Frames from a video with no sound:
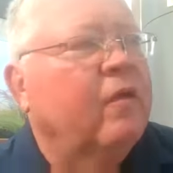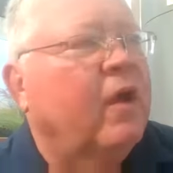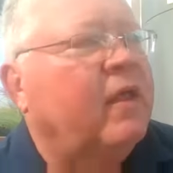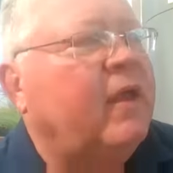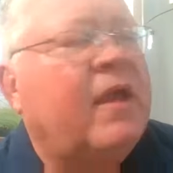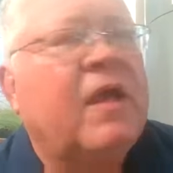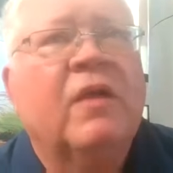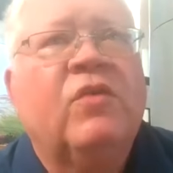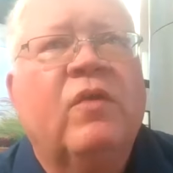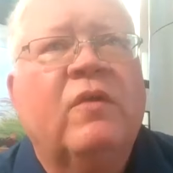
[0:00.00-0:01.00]
Were there any
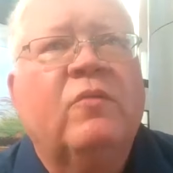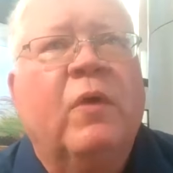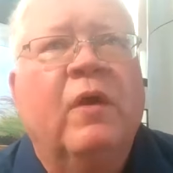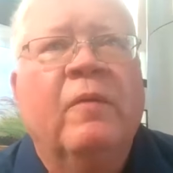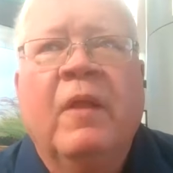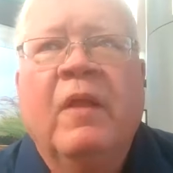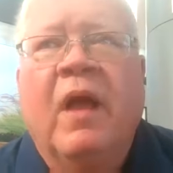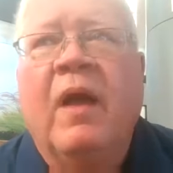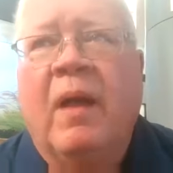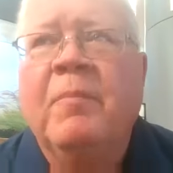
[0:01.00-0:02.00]
countries where,
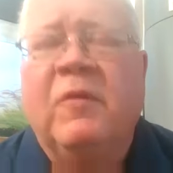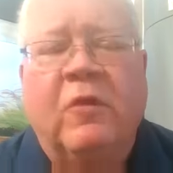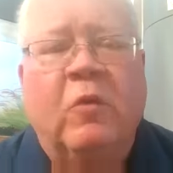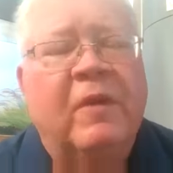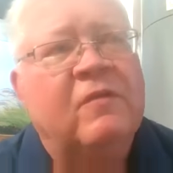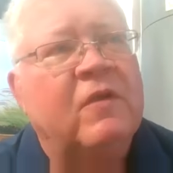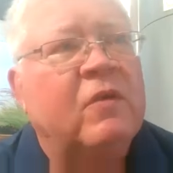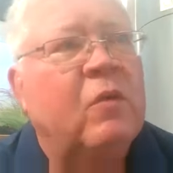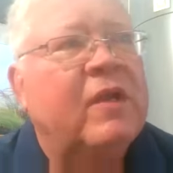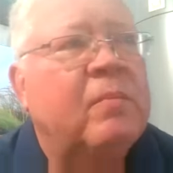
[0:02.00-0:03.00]
I'm assuming
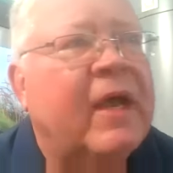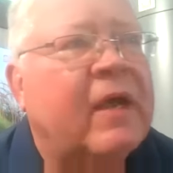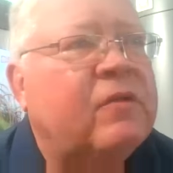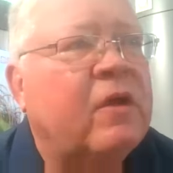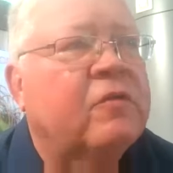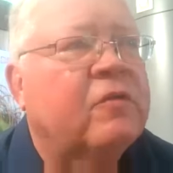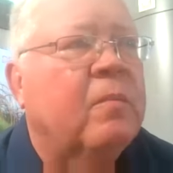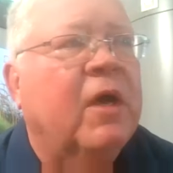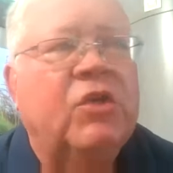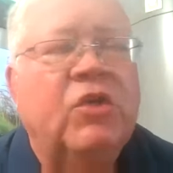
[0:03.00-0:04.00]
since you went to Mexico so
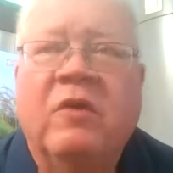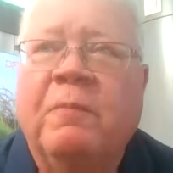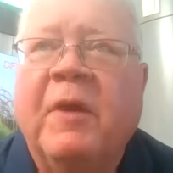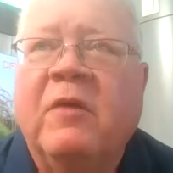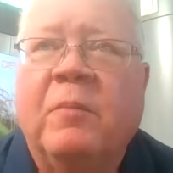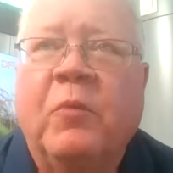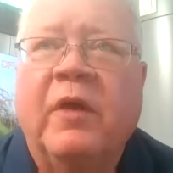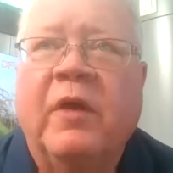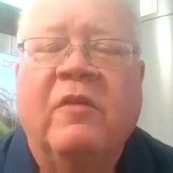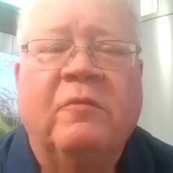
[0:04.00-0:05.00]
much, you speak some
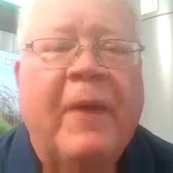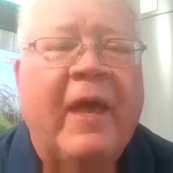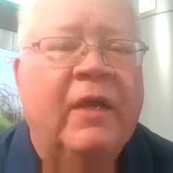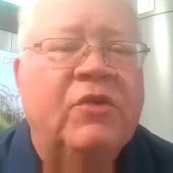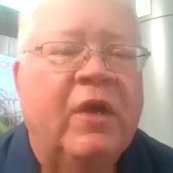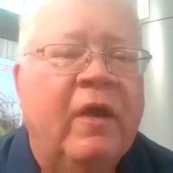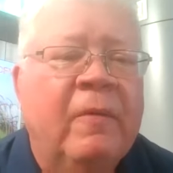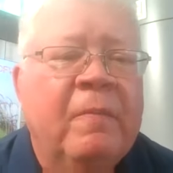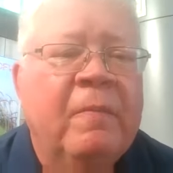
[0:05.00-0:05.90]
pretty good Spanish, yeah?